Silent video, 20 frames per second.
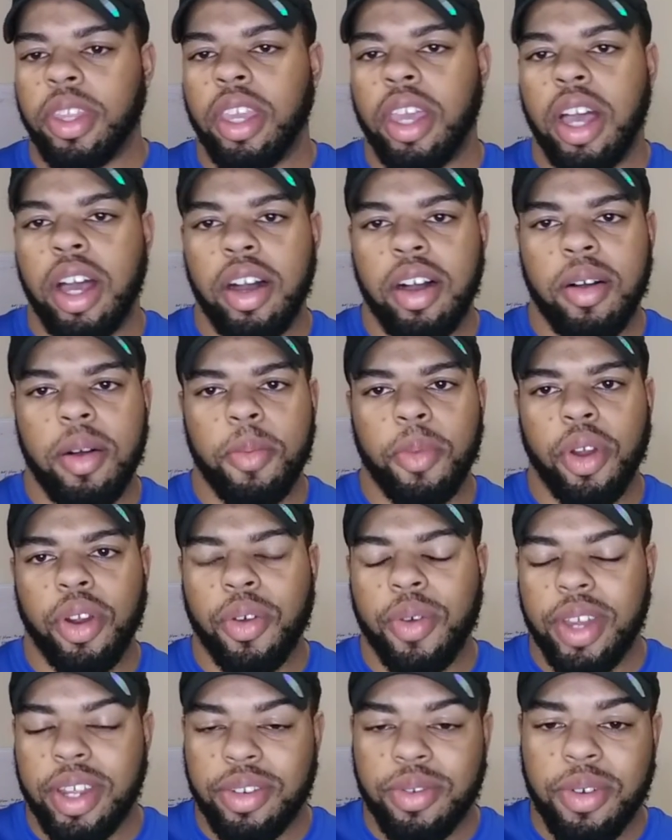I'm going to
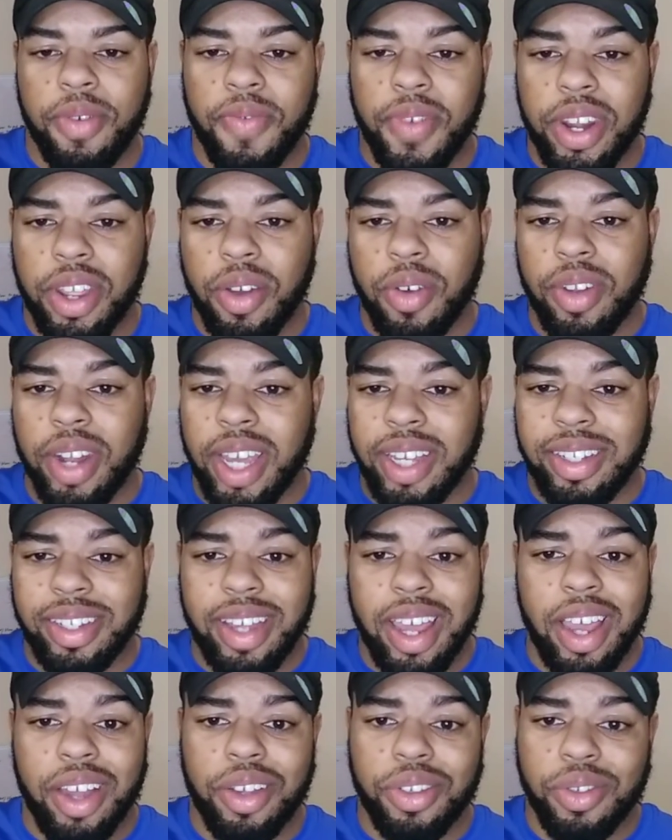go ahead and do a video on, like,
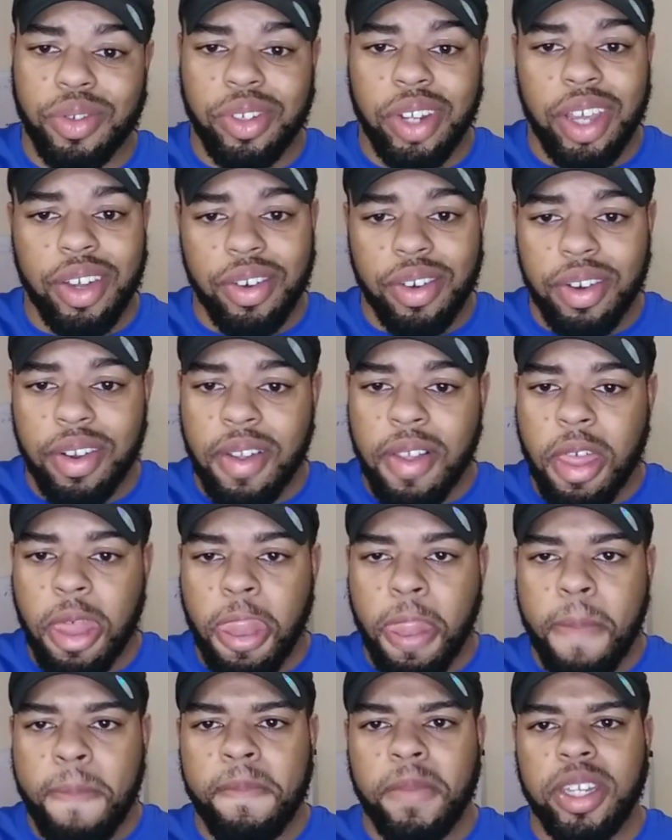side hustle later.
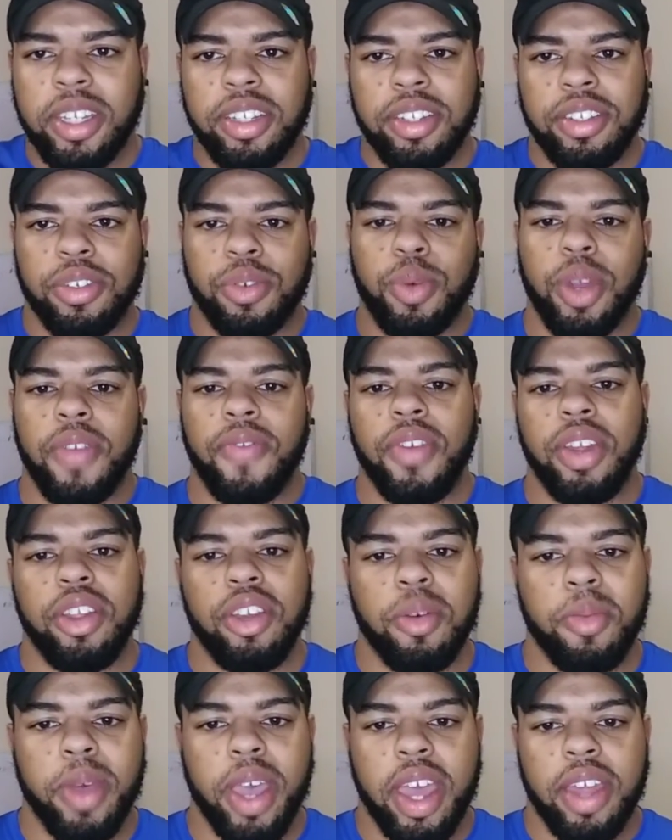This is a quick
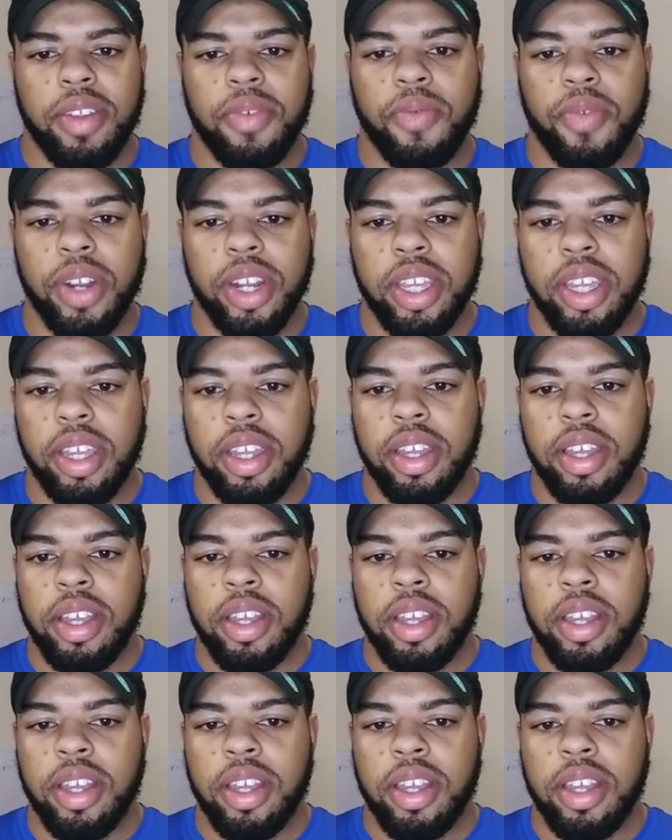video, man, of really